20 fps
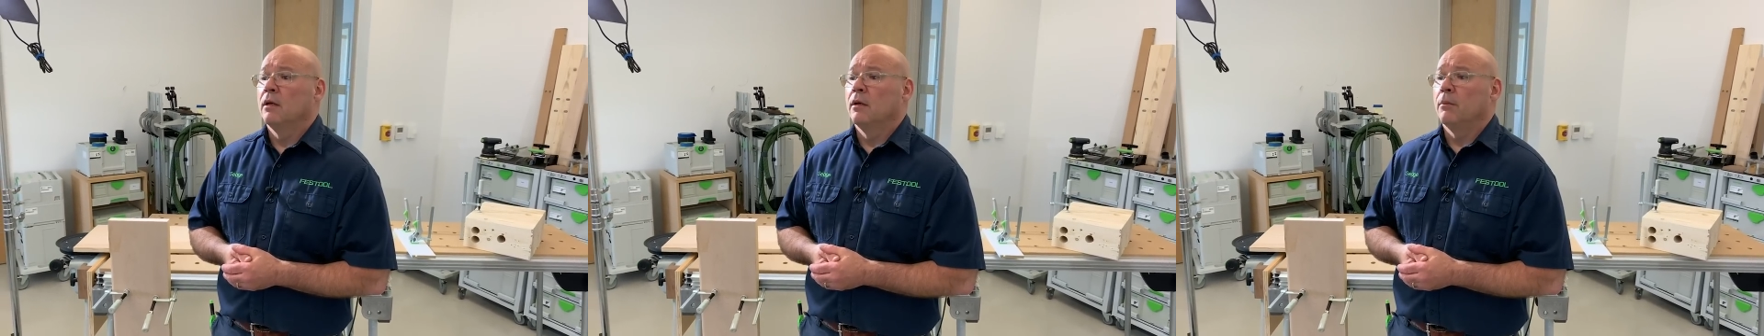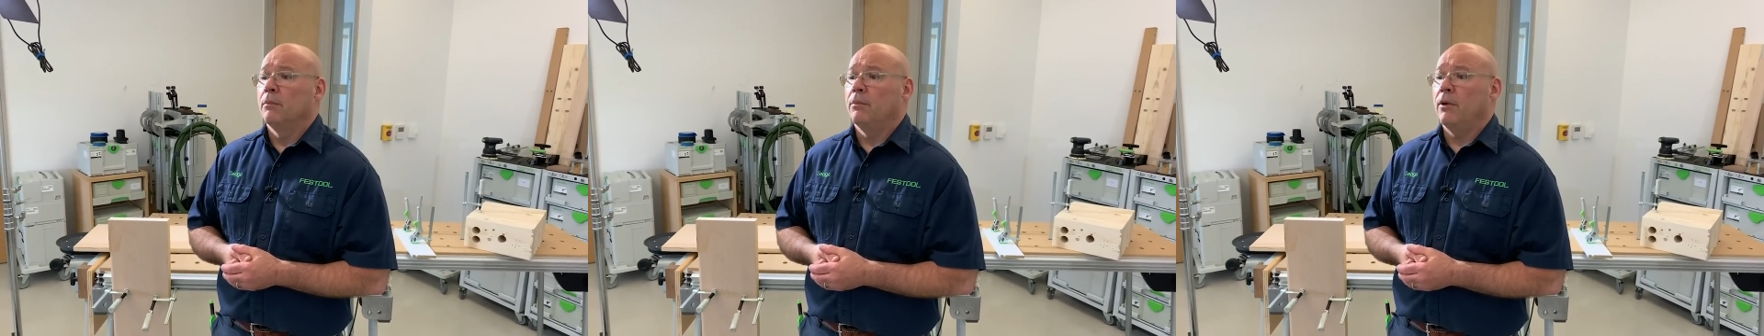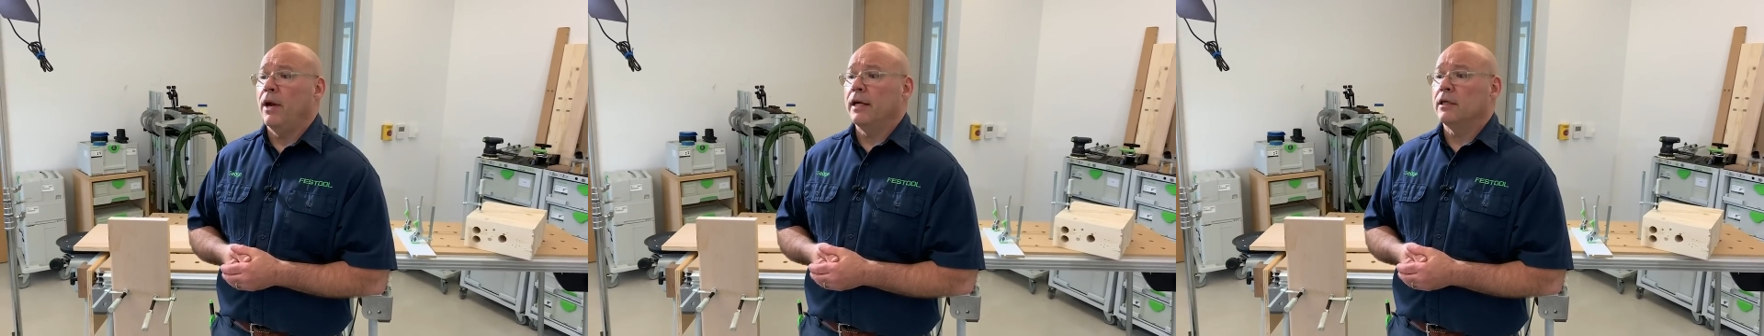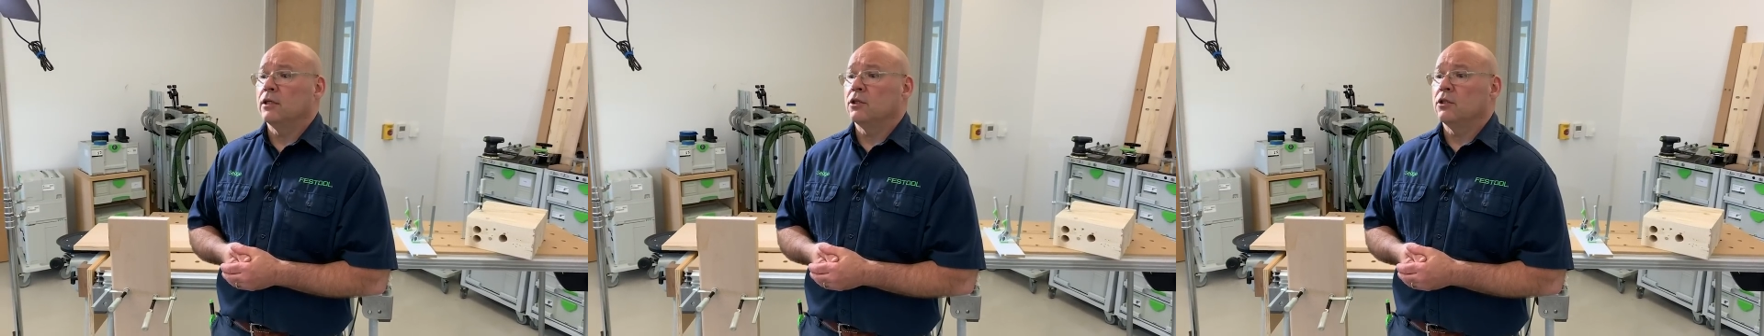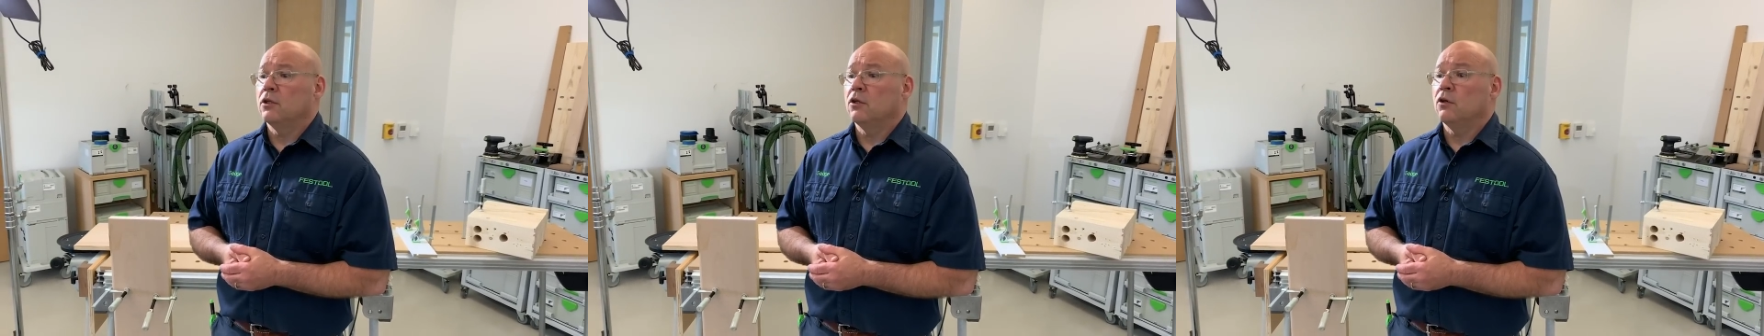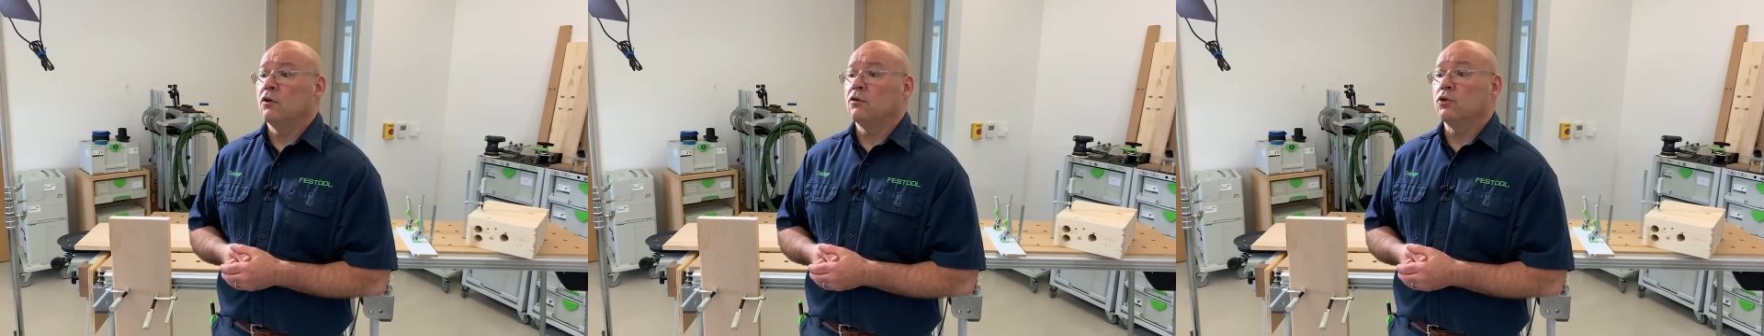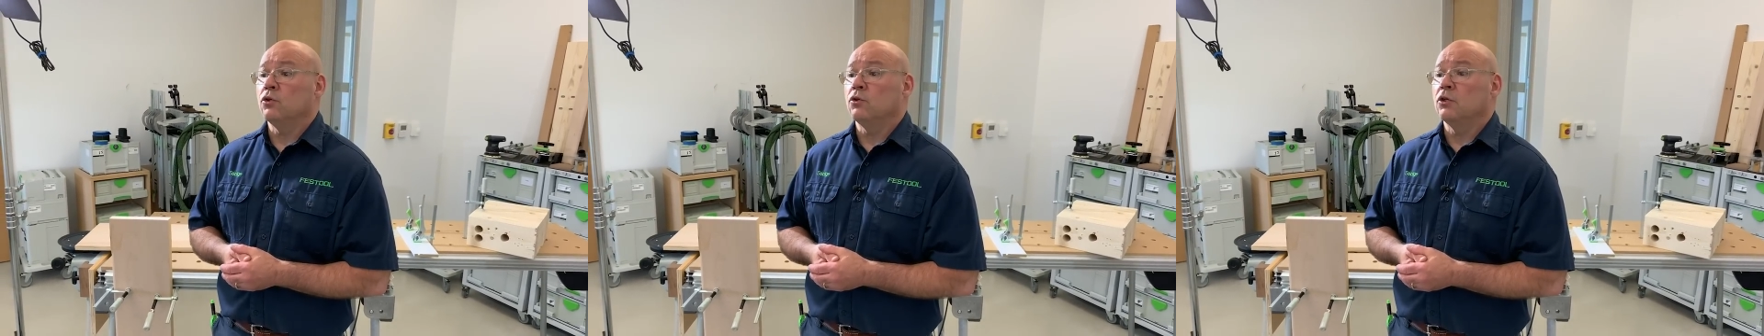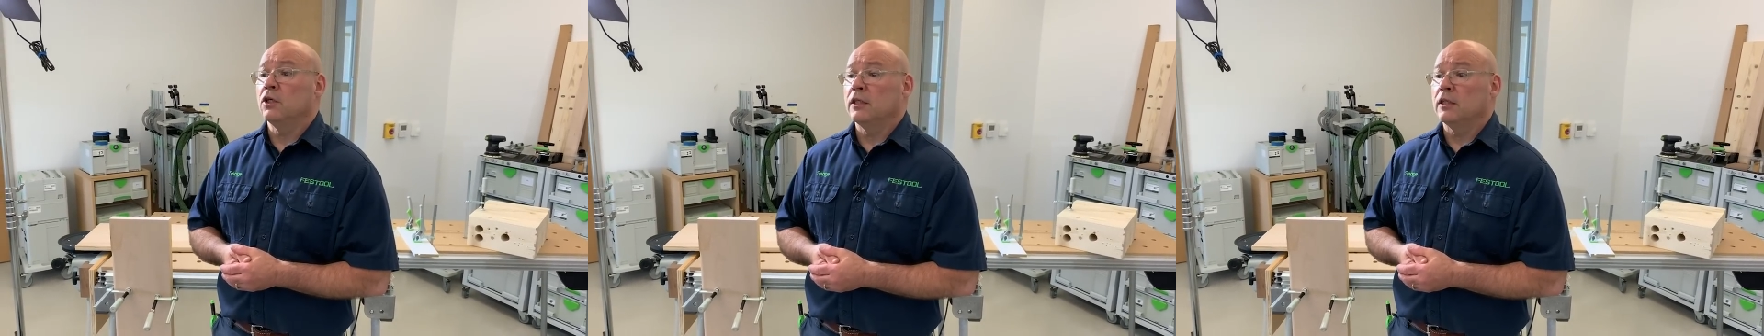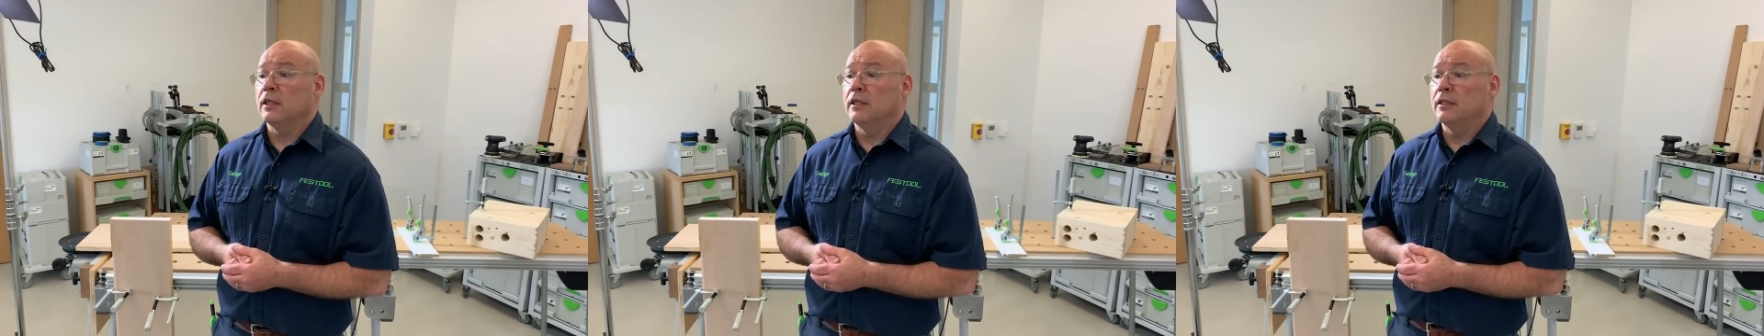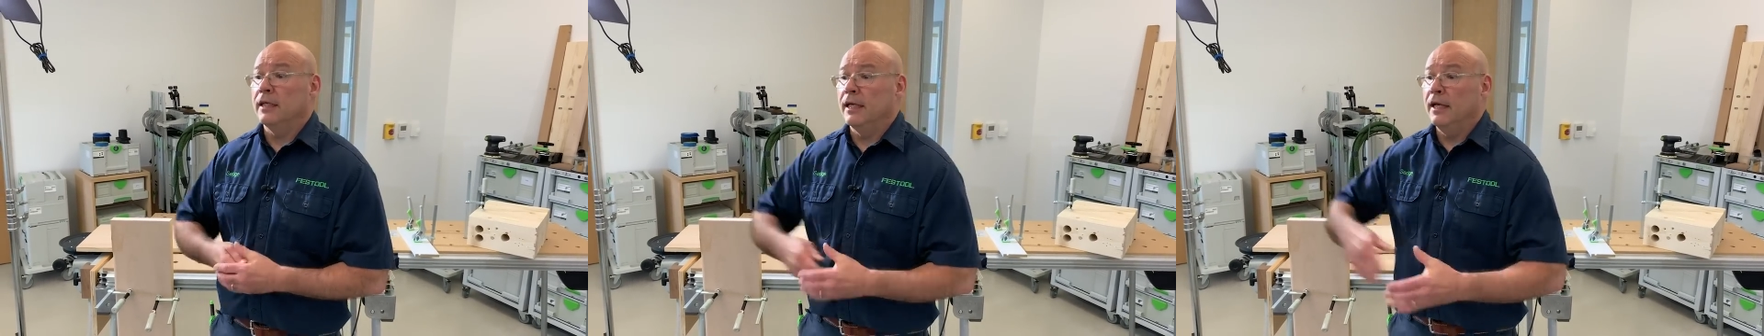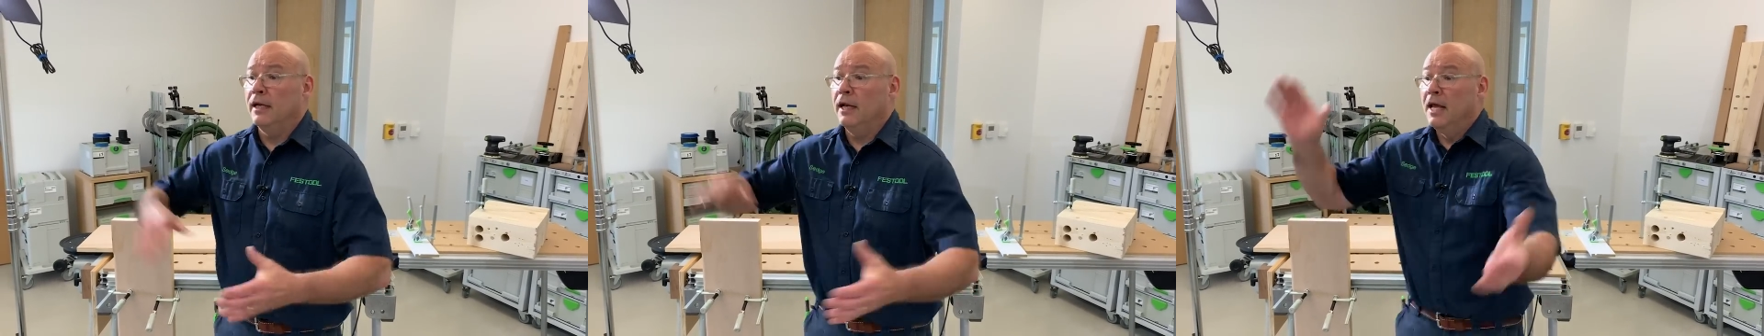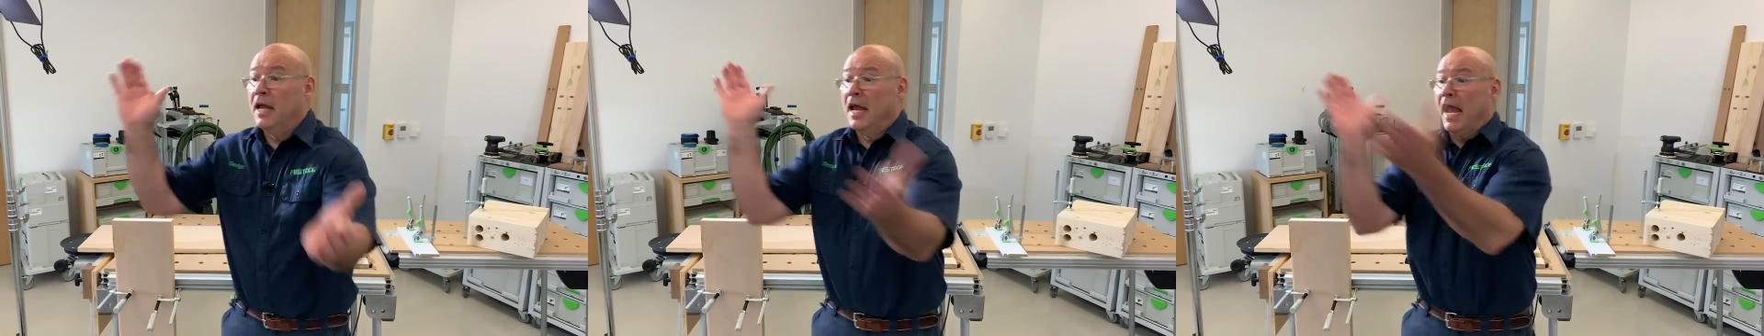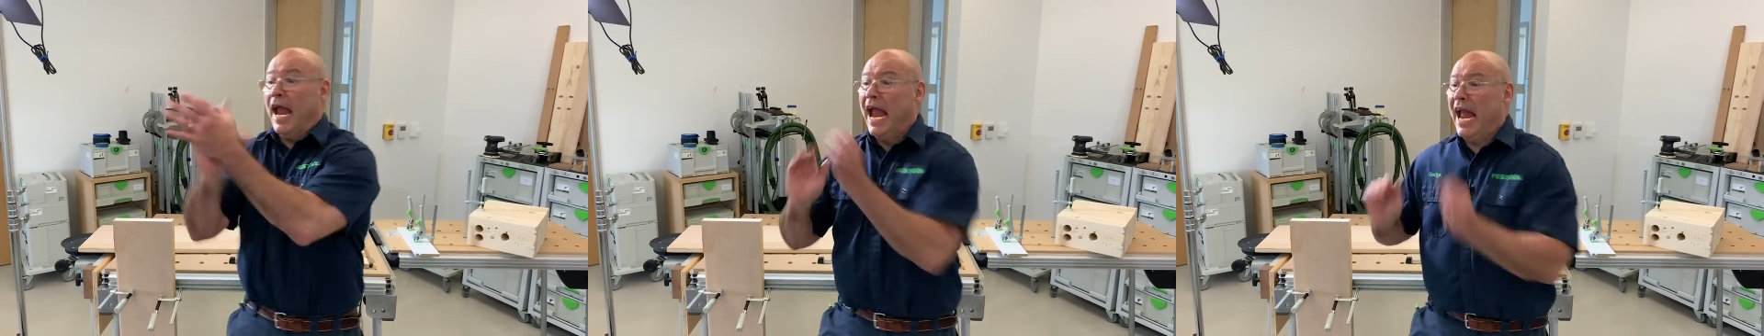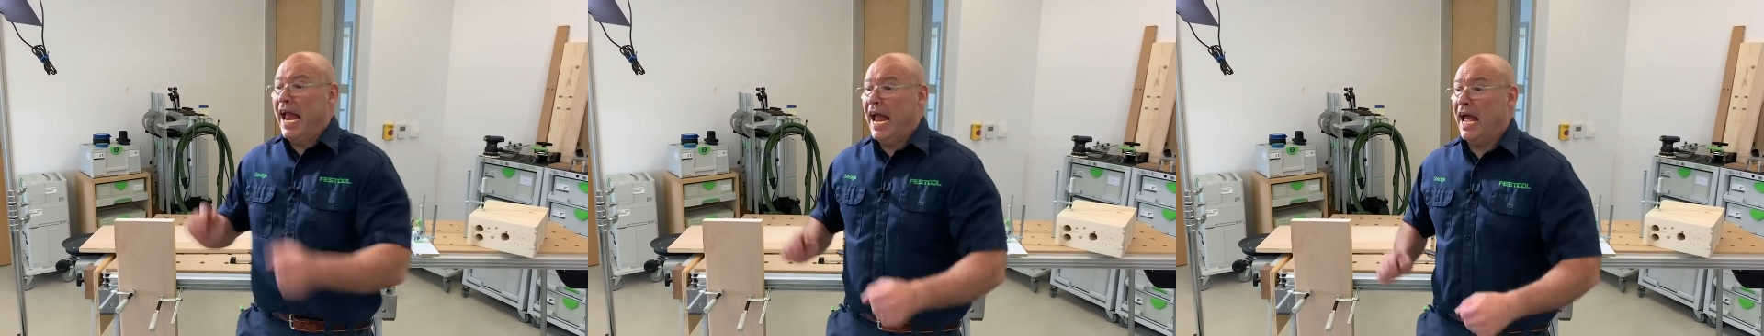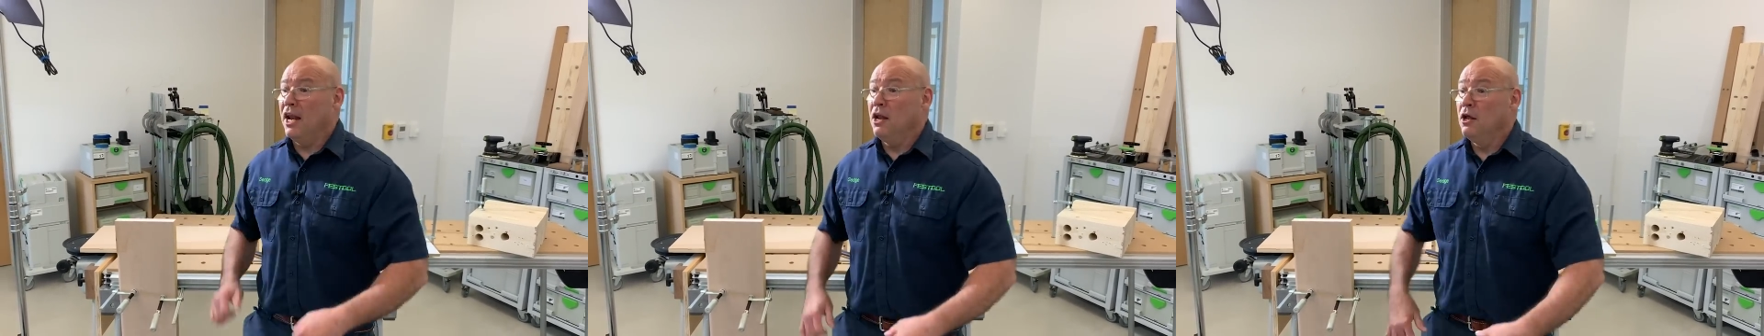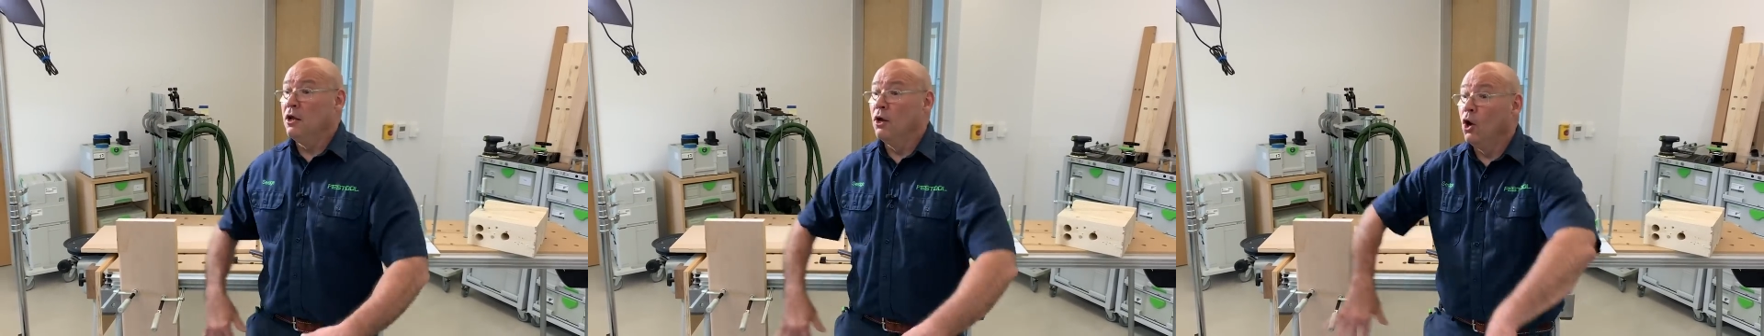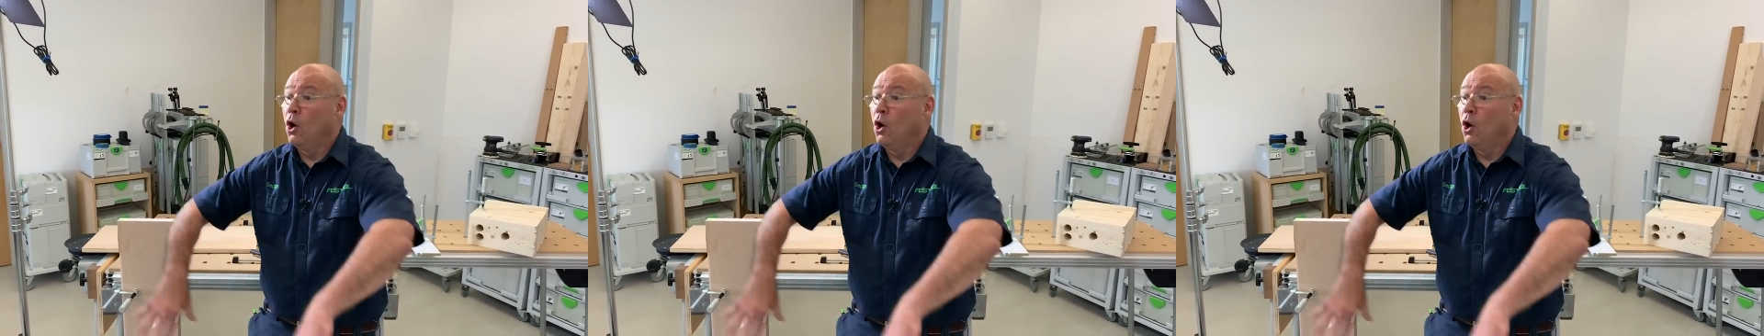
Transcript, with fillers: practice social distancing, and